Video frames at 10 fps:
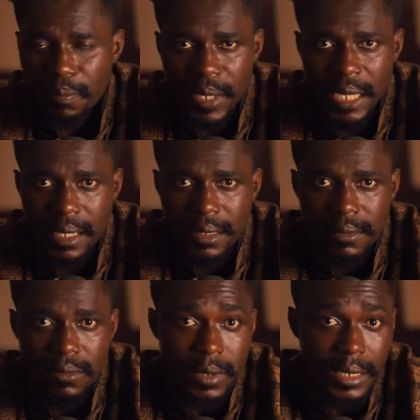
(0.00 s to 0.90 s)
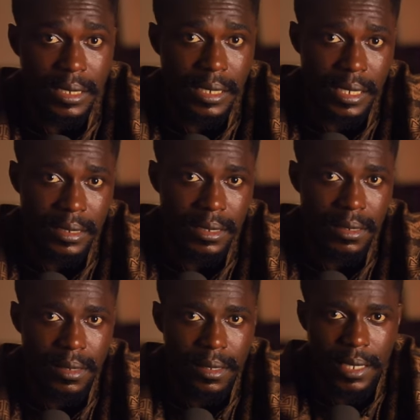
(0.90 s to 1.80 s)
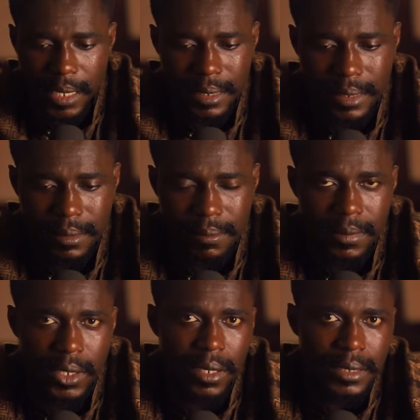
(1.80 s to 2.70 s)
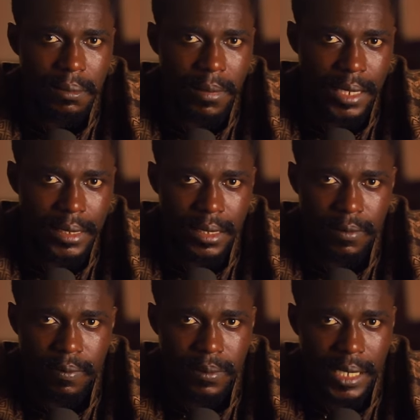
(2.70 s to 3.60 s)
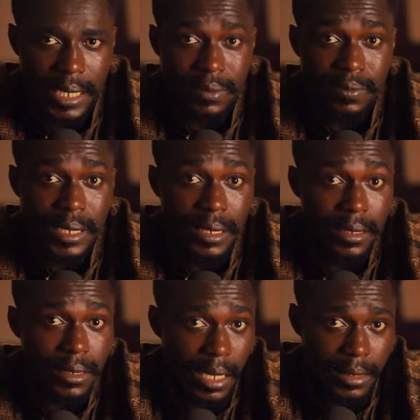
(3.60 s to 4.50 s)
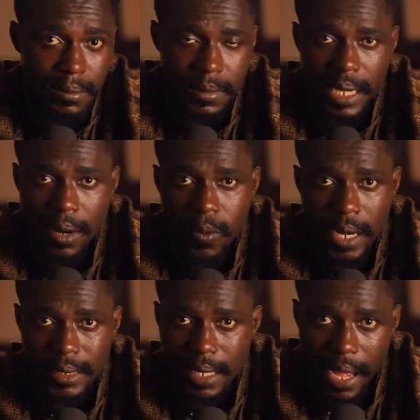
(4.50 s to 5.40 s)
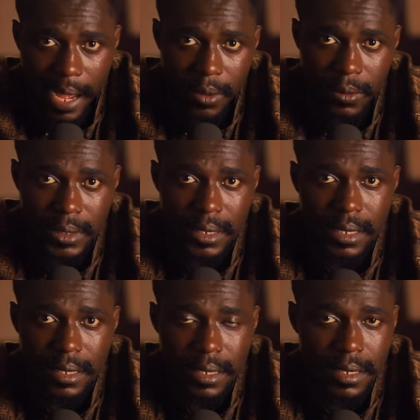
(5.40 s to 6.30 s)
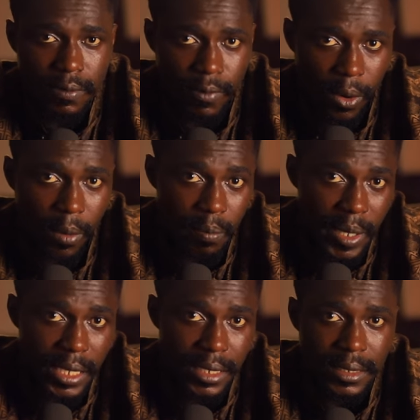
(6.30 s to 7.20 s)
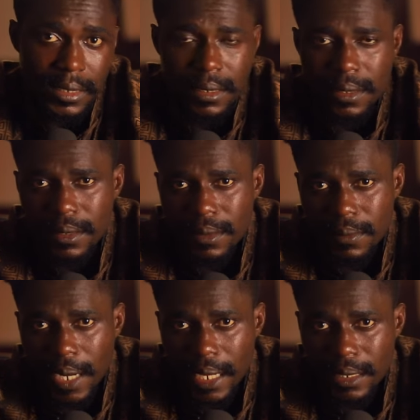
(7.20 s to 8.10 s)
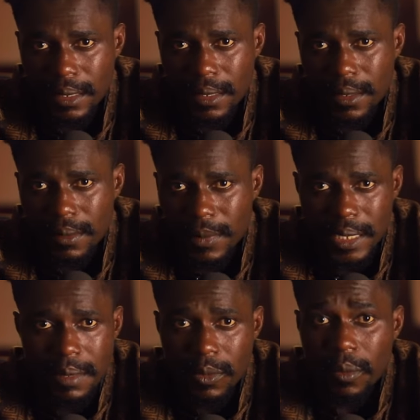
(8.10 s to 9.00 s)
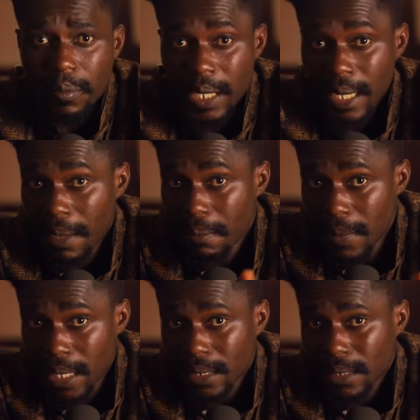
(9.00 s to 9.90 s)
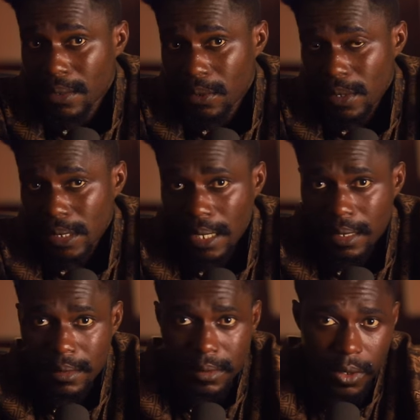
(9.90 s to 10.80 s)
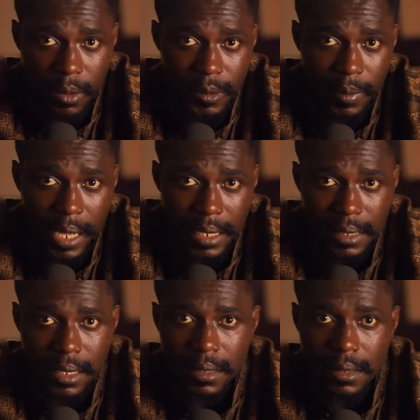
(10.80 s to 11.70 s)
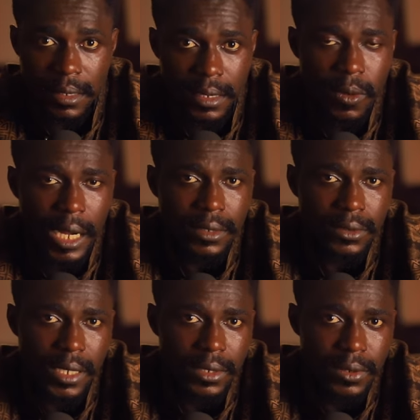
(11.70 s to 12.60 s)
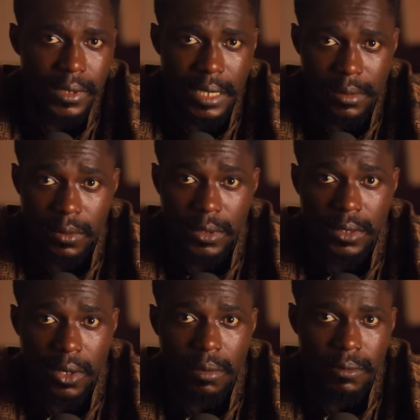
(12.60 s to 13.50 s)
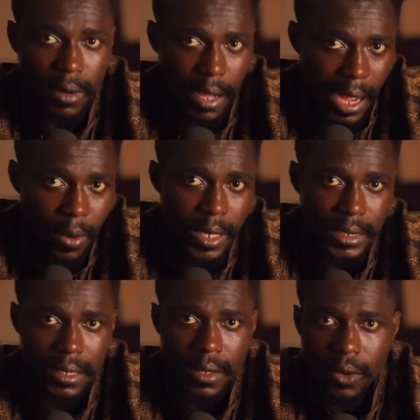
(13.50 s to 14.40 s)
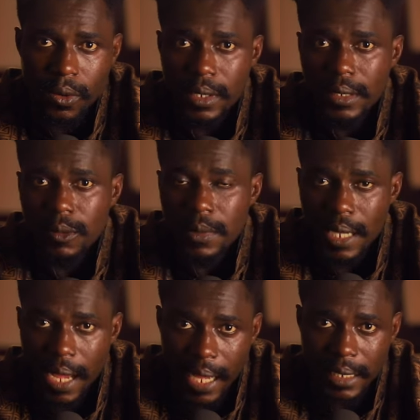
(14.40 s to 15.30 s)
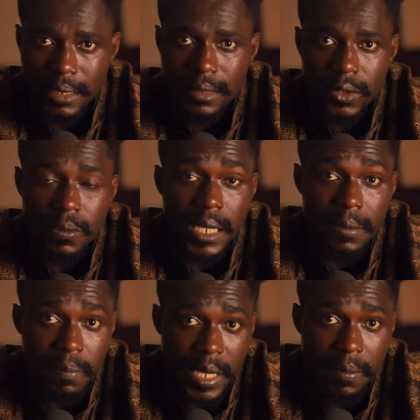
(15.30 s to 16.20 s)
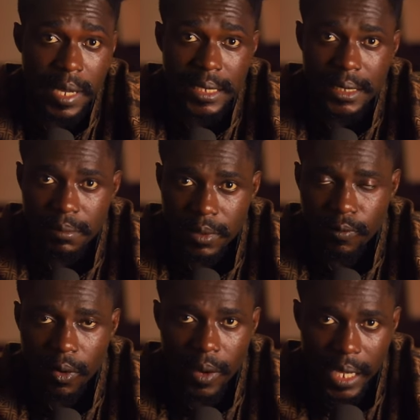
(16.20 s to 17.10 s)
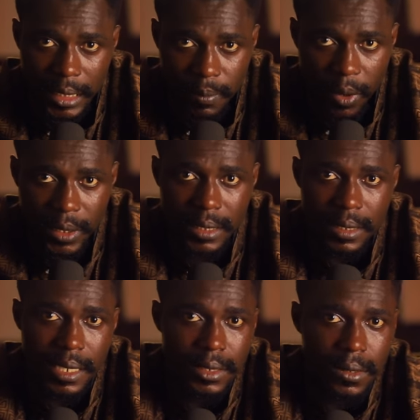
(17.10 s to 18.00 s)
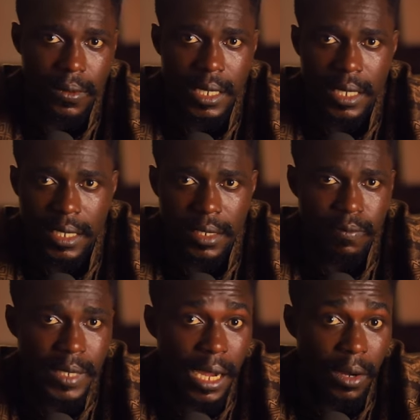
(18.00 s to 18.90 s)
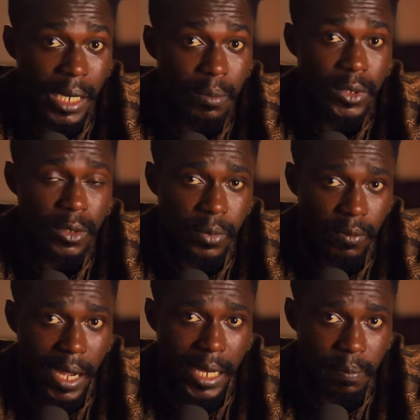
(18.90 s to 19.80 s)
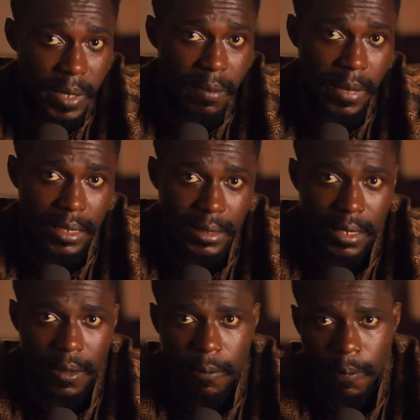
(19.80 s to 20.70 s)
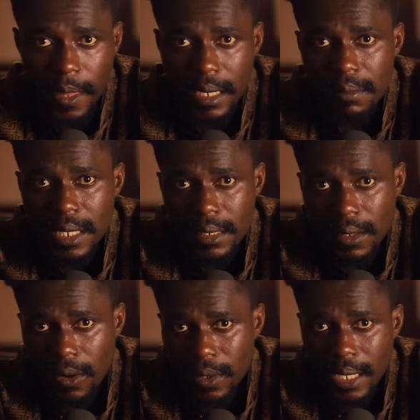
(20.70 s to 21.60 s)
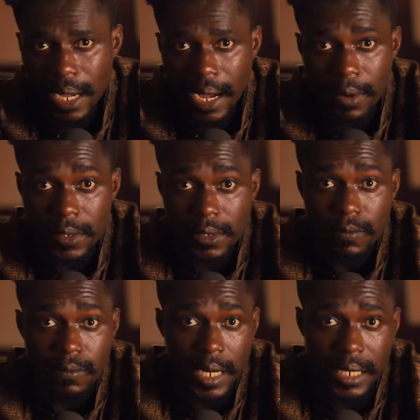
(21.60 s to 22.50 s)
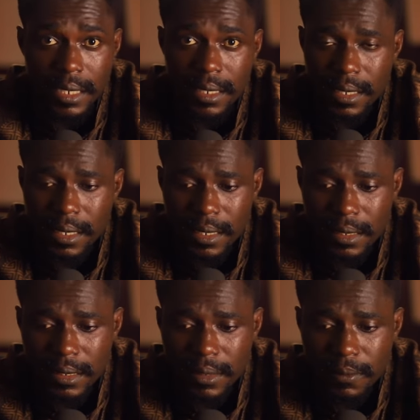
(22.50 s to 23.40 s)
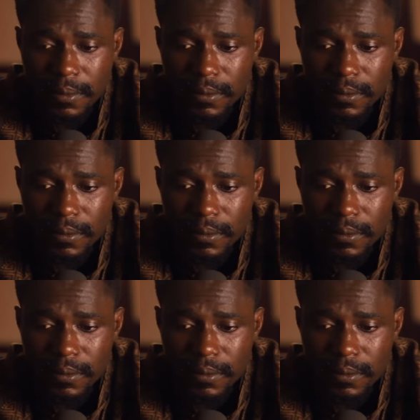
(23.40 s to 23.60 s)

play within it it's not as if they can really get their works out if unpaid, right? The same complaint I made concerning Sculpt Plus. New Android users were sculpt for hours only to be asked to make payments before exporting. And so if they are unable to provide payment, then it means all their hours of work is